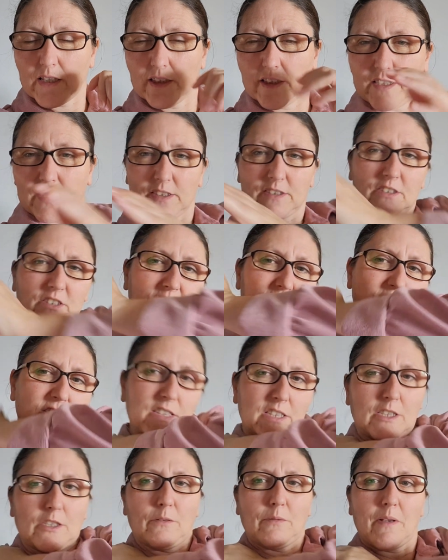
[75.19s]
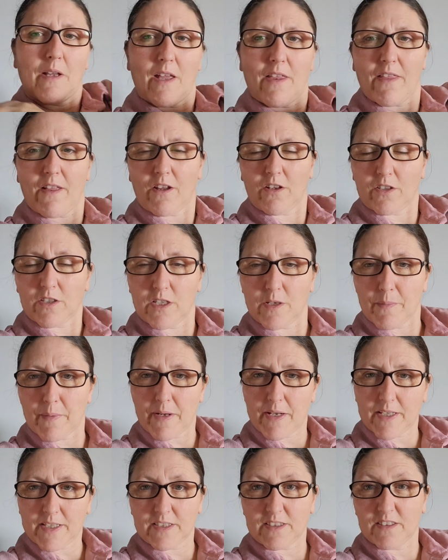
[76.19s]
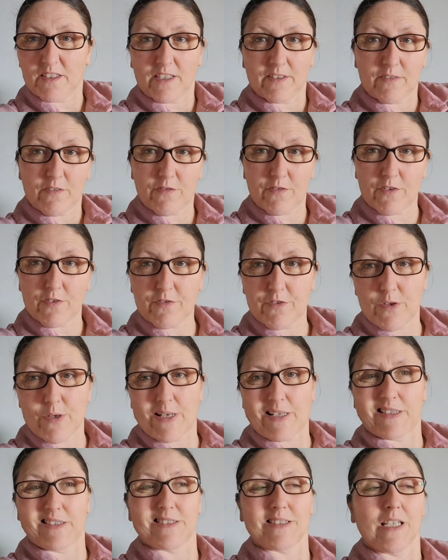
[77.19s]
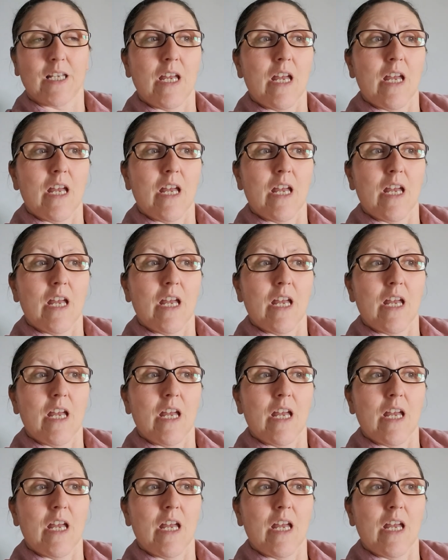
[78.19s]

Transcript: You can just stick them like that on your back and leave for a few hours.